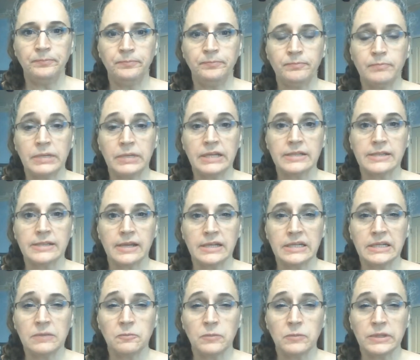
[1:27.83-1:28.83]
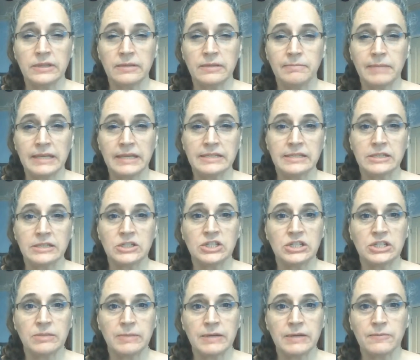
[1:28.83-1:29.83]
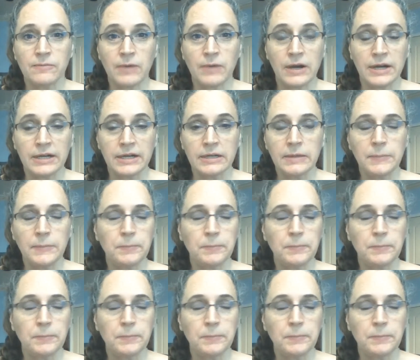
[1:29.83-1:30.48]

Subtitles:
because I didn't want the message to be wrong.